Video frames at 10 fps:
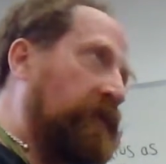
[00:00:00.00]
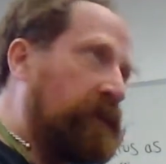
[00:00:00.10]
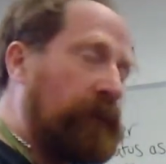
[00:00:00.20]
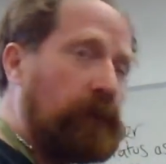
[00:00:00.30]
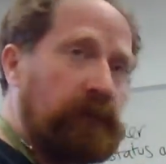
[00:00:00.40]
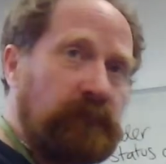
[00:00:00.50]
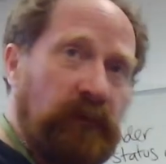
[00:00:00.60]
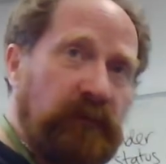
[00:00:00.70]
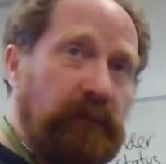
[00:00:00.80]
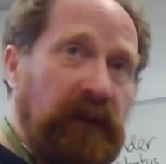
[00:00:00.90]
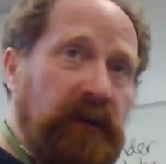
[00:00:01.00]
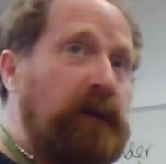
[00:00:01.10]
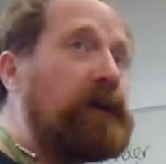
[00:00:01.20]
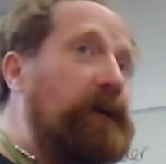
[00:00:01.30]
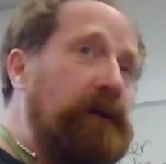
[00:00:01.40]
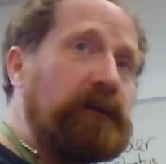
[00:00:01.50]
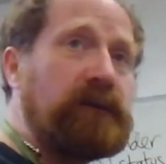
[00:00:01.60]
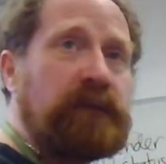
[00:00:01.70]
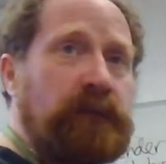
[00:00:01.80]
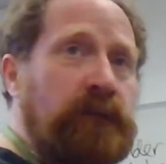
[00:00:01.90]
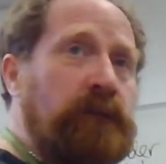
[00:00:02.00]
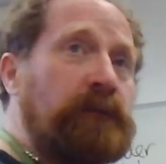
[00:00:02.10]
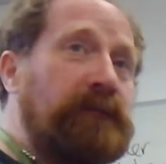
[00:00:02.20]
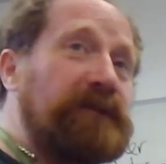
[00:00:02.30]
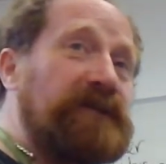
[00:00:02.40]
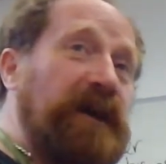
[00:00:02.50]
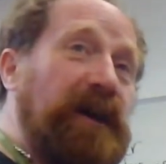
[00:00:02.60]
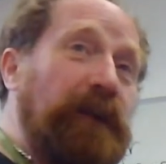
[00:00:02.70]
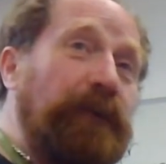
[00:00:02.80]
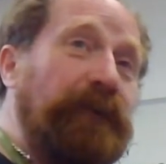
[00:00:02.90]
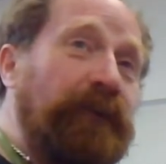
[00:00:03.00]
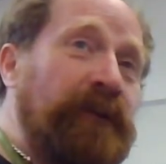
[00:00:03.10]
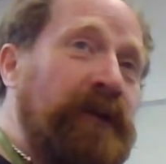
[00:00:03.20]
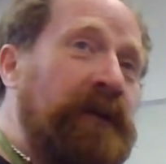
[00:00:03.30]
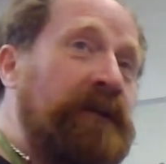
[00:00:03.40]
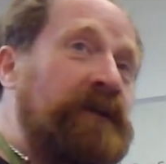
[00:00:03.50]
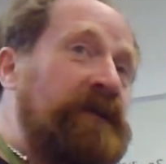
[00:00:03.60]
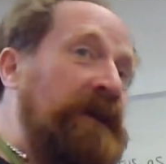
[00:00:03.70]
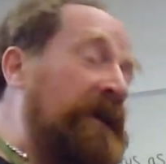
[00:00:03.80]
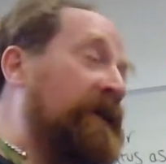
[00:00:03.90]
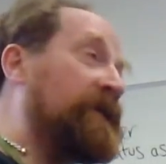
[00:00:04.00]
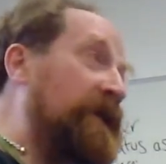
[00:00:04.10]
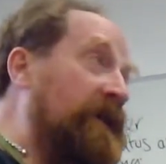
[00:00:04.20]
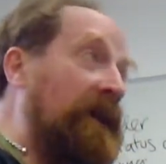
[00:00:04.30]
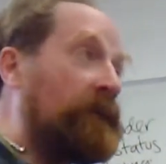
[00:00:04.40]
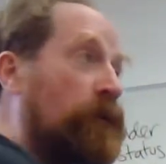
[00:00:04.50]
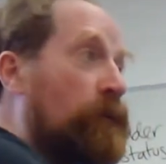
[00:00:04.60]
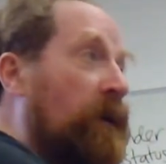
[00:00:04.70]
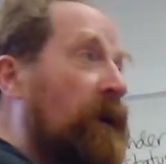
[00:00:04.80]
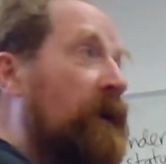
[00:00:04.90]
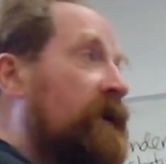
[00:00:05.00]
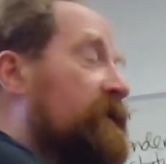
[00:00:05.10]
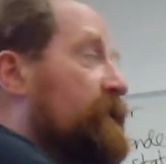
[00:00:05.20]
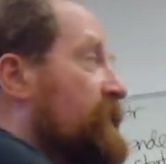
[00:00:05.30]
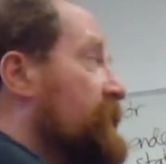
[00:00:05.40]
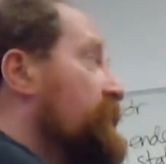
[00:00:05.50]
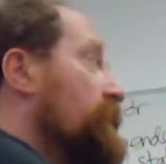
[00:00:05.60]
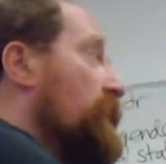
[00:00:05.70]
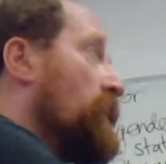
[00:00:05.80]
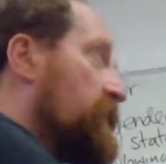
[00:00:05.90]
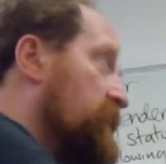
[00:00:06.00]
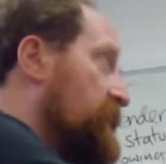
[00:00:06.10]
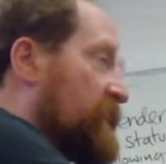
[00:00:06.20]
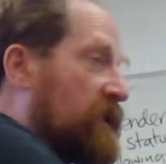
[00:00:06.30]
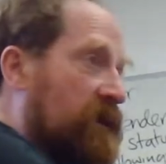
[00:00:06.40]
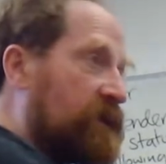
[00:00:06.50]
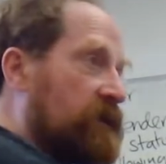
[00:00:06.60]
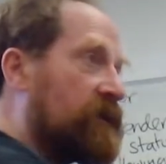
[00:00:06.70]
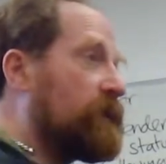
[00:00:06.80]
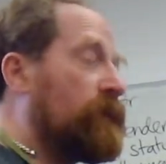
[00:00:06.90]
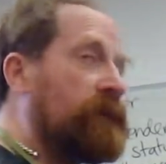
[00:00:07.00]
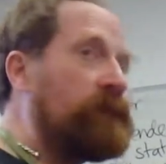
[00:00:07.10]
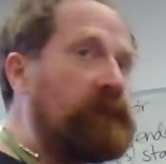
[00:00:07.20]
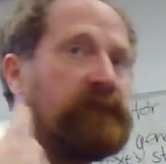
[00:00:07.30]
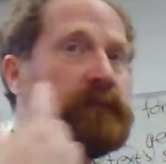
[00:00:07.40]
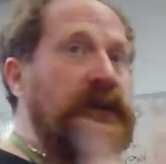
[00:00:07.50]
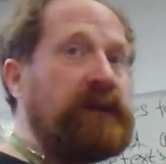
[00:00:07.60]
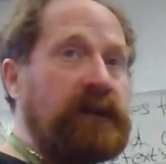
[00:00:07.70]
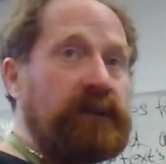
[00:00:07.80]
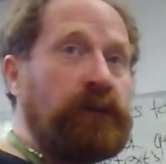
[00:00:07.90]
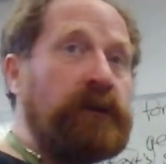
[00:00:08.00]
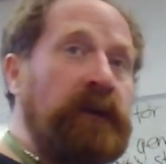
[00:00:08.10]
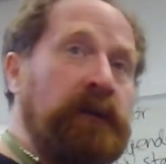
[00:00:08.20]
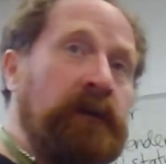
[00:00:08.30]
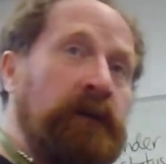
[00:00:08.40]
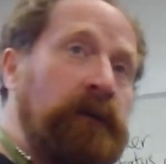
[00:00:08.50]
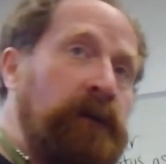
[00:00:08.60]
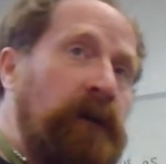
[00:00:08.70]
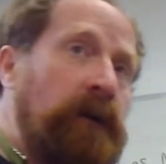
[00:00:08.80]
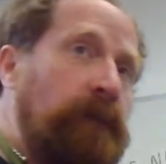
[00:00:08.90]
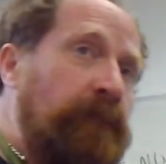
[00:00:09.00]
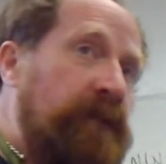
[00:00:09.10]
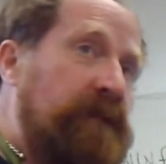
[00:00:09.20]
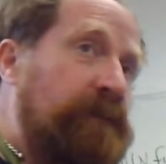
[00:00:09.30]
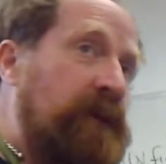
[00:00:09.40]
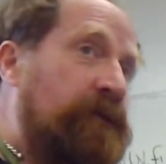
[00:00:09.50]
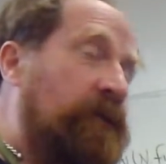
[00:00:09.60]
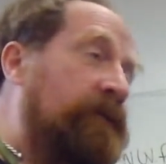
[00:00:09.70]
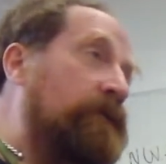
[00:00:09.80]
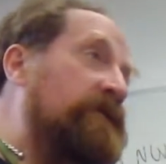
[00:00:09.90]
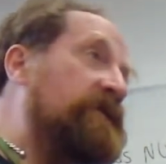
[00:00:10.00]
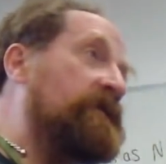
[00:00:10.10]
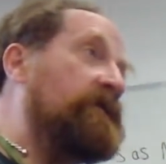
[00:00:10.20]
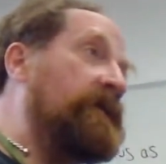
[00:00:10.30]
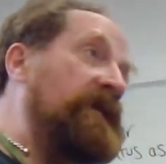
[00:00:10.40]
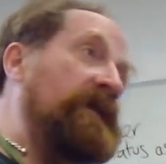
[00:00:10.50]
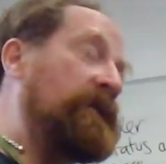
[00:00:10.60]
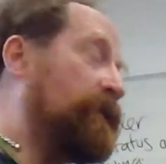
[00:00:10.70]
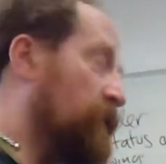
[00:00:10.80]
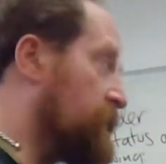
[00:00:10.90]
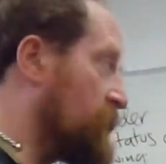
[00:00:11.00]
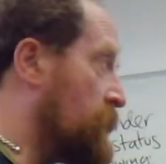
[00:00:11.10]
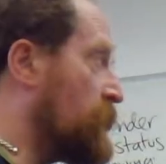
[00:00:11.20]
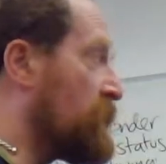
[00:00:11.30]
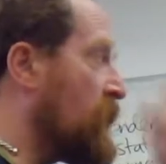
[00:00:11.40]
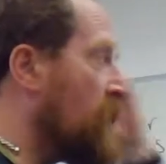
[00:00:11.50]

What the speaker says: boat rather than plane to sail over and take their role. So just as you got lots of Sikhs and so on from India joining the British military forces and fighting in Europe, so you got